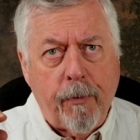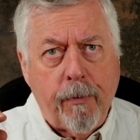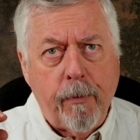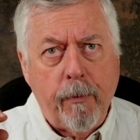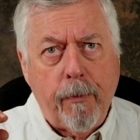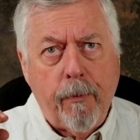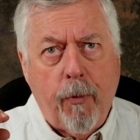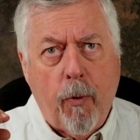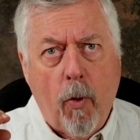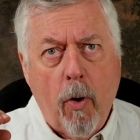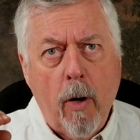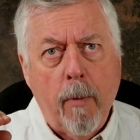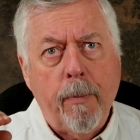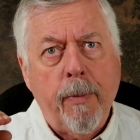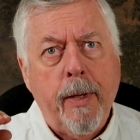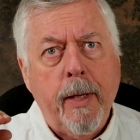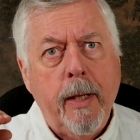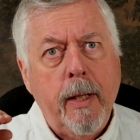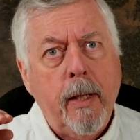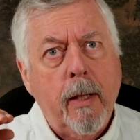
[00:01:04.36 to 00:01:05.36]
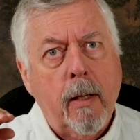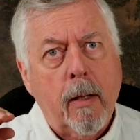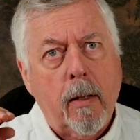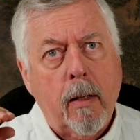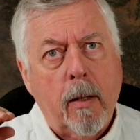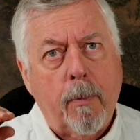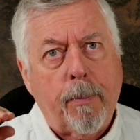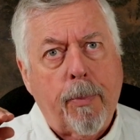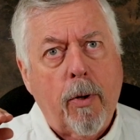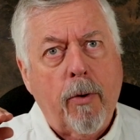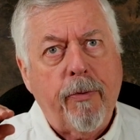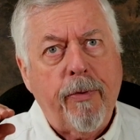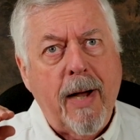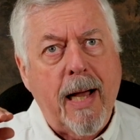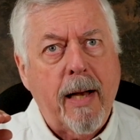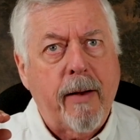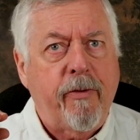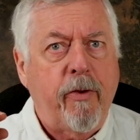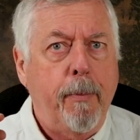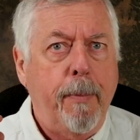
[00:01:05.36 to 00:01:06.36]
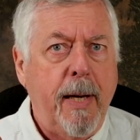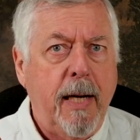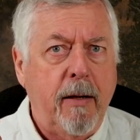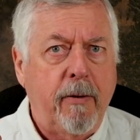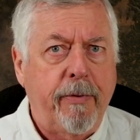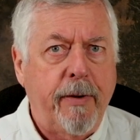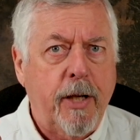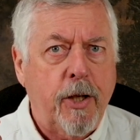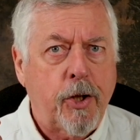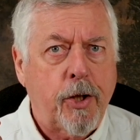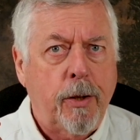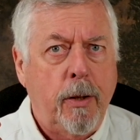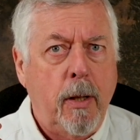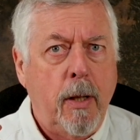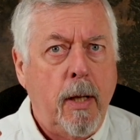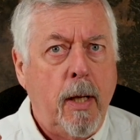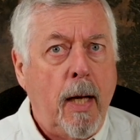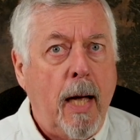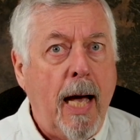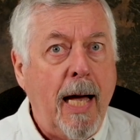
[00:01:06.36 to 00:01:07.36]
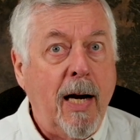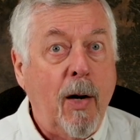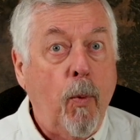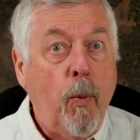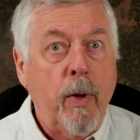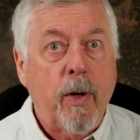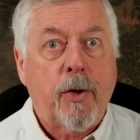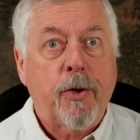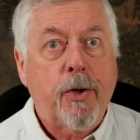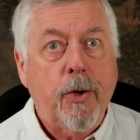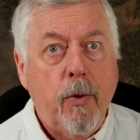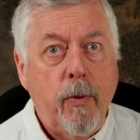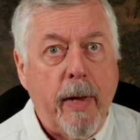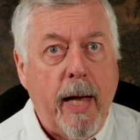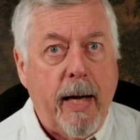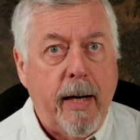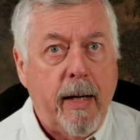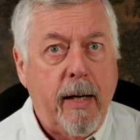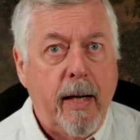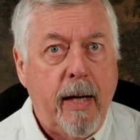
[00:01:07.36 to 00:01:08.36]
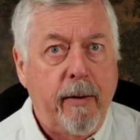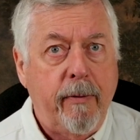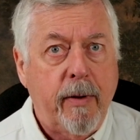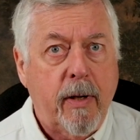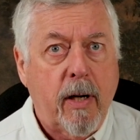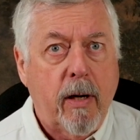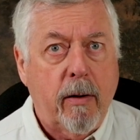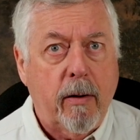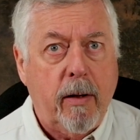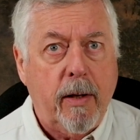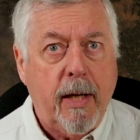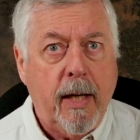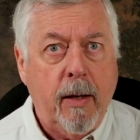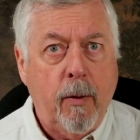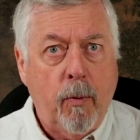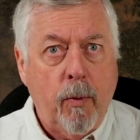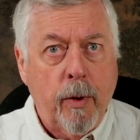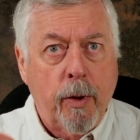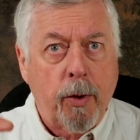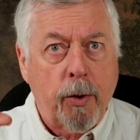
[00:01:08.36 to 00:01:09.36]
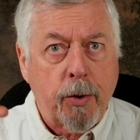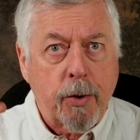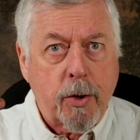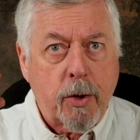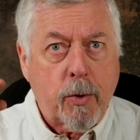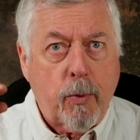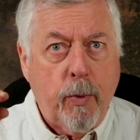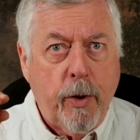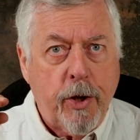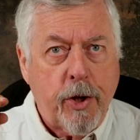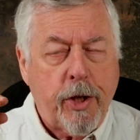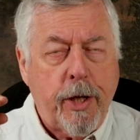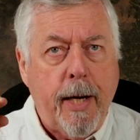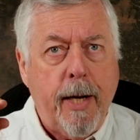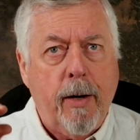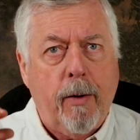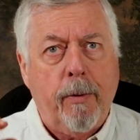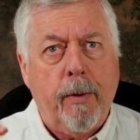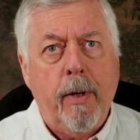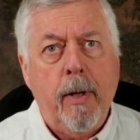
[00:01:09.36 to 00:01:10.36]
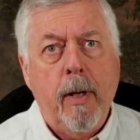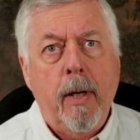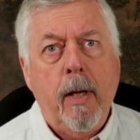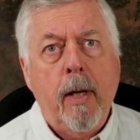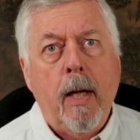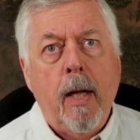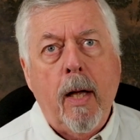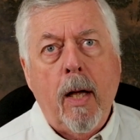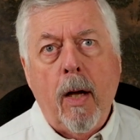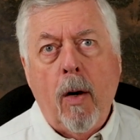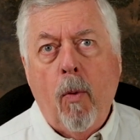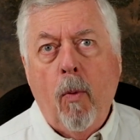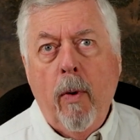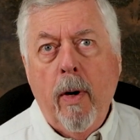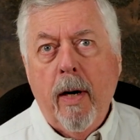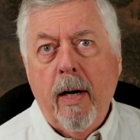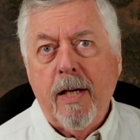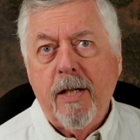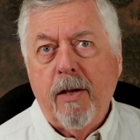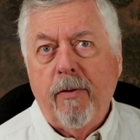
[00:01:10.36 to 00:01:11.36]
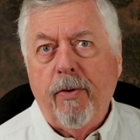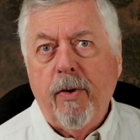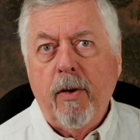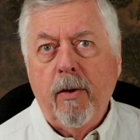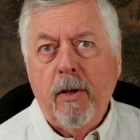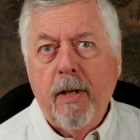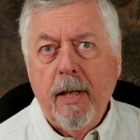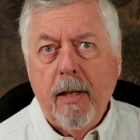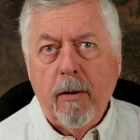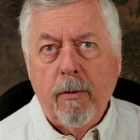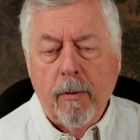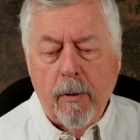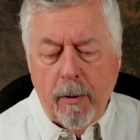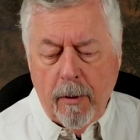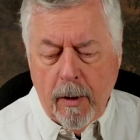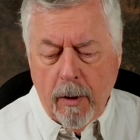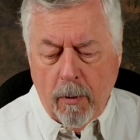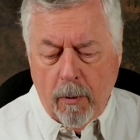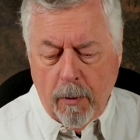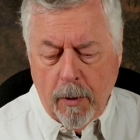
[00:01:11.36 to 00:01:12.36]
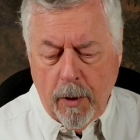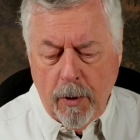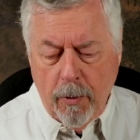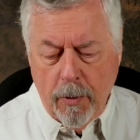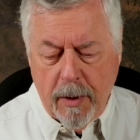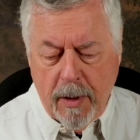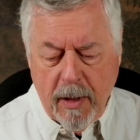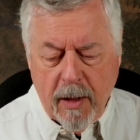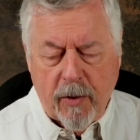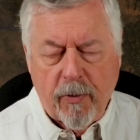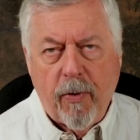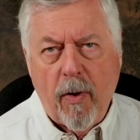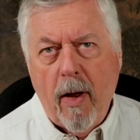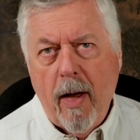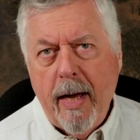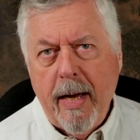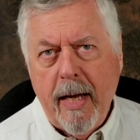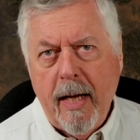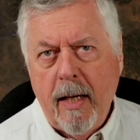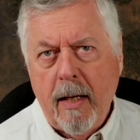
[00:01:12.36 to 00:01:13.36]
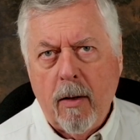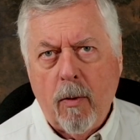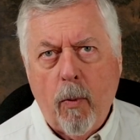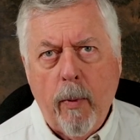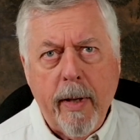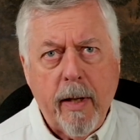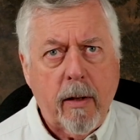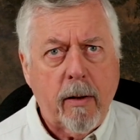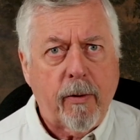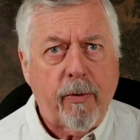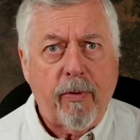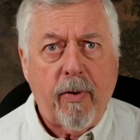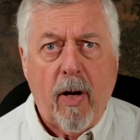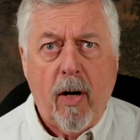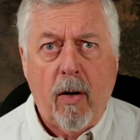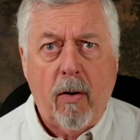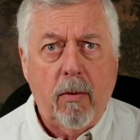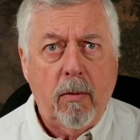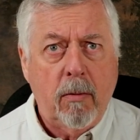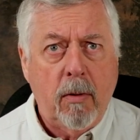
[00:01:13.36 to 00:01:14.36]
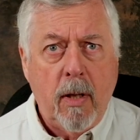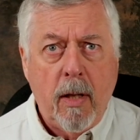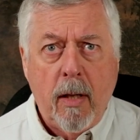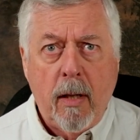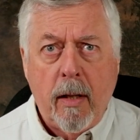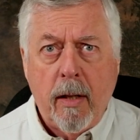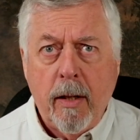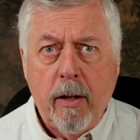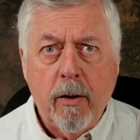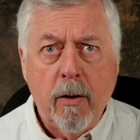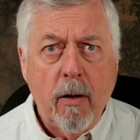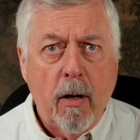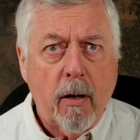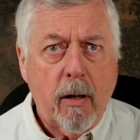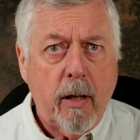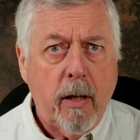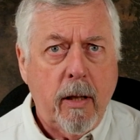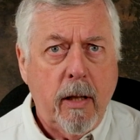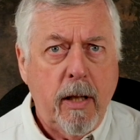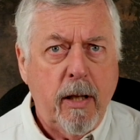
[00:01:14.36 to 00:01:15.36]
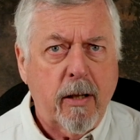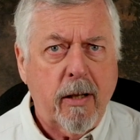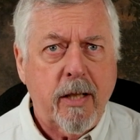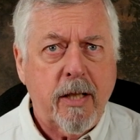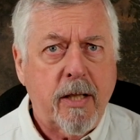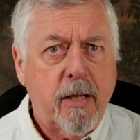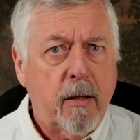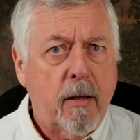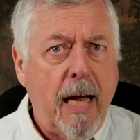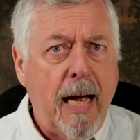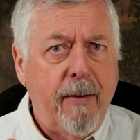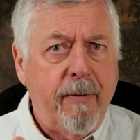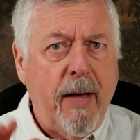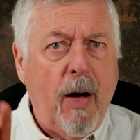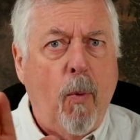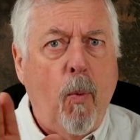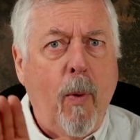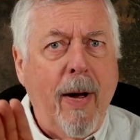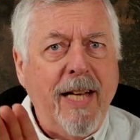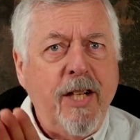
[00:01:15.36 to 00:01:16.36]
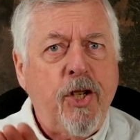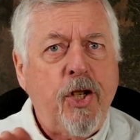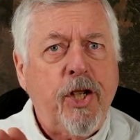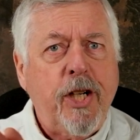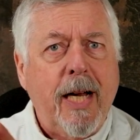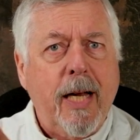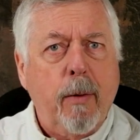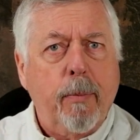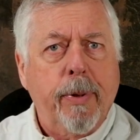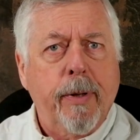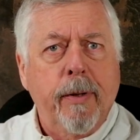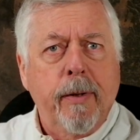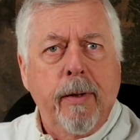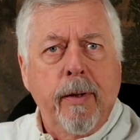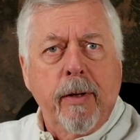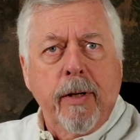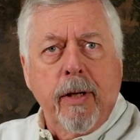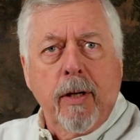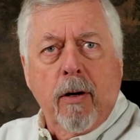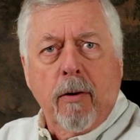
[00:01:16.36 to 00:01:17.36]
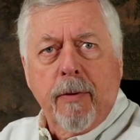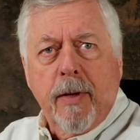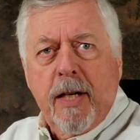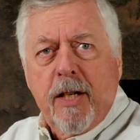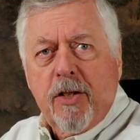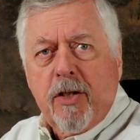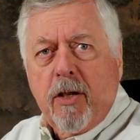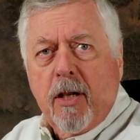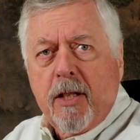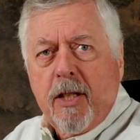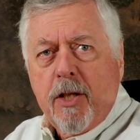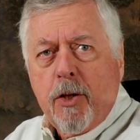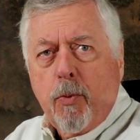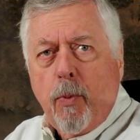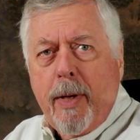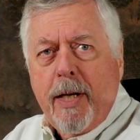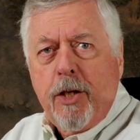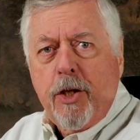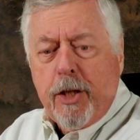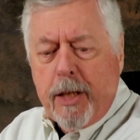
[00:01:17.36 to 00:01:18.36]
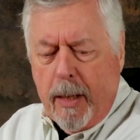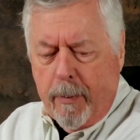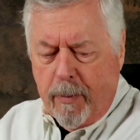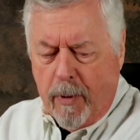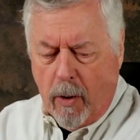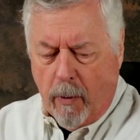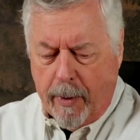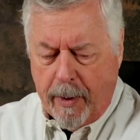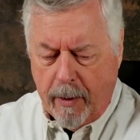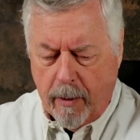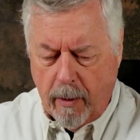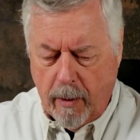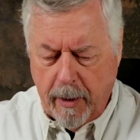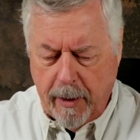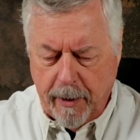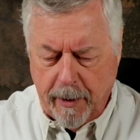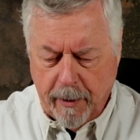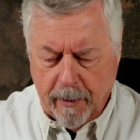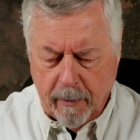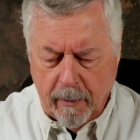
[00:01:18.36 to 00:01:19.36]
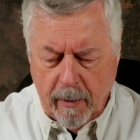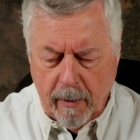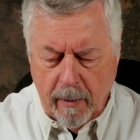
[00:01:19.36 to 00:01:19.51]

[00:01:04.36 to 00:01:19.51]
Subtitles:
form the profile of a bait fish. And it will do that in heavy current. It will squish down. Whereas if you use this fly in a weaker flow, you're going to still have that wedge shape. That it's got this wedge shape going on here,